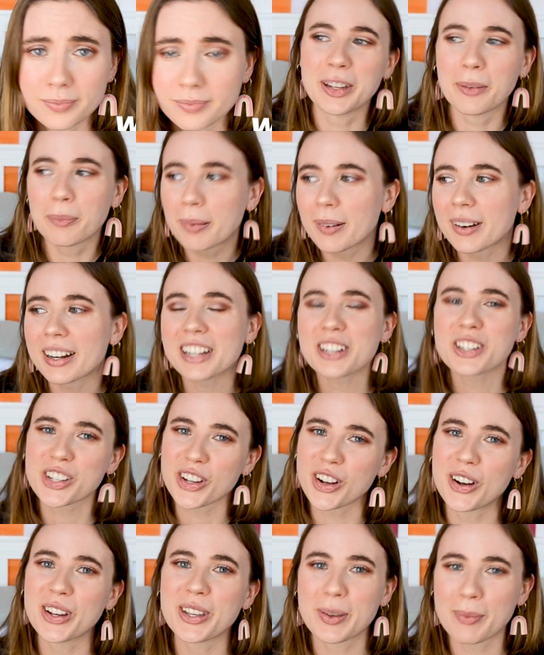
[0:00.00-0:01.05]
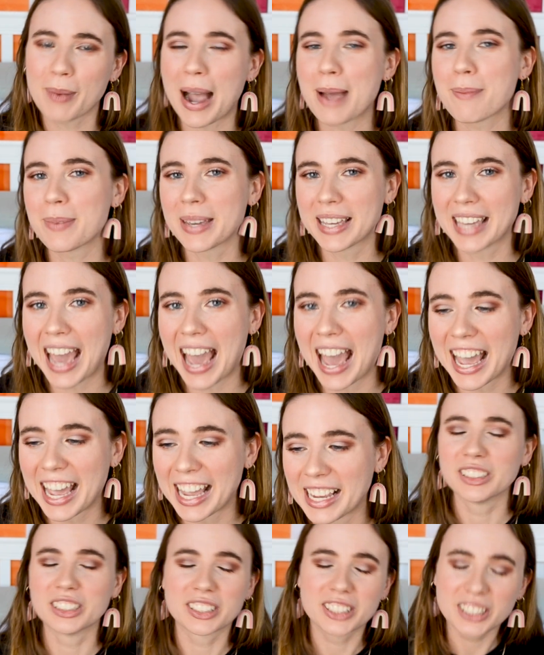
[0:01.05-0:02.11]
You're pretty sure you might be
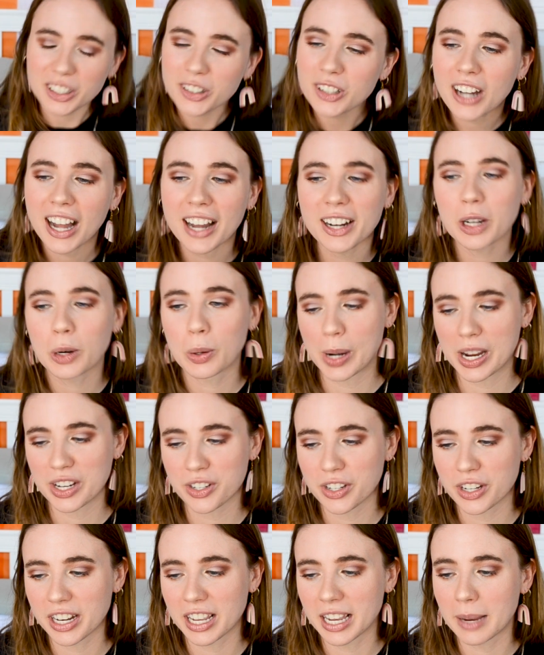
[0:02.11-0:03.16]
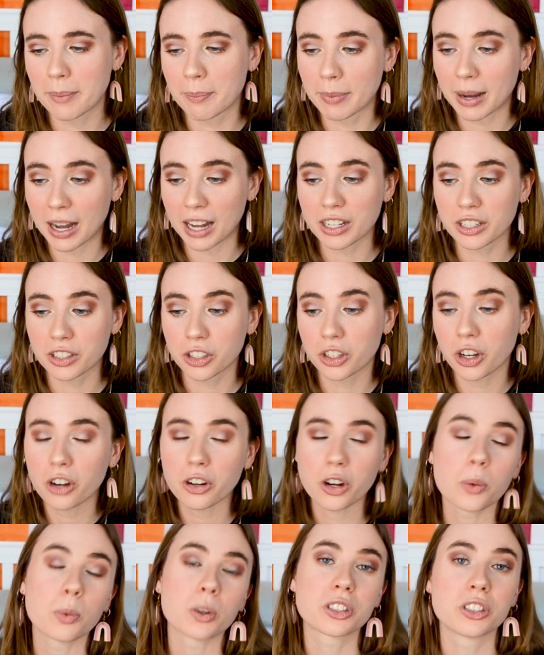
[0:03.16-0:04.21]
gay. You're still kind of questioning, but you don't
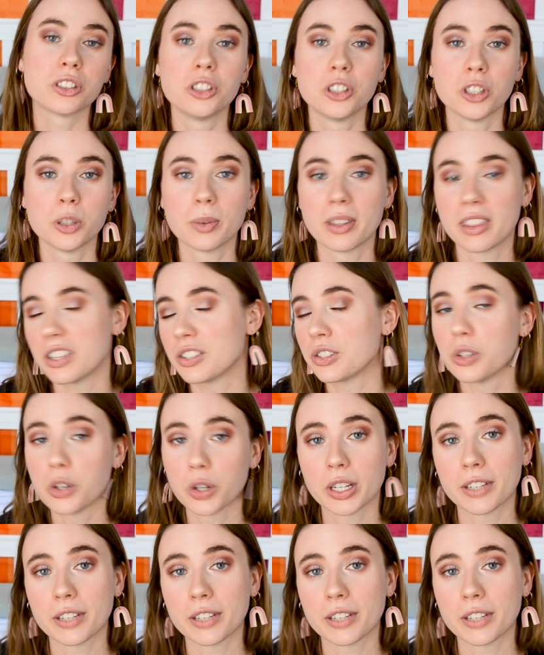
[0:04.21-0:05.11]
know what to do with this new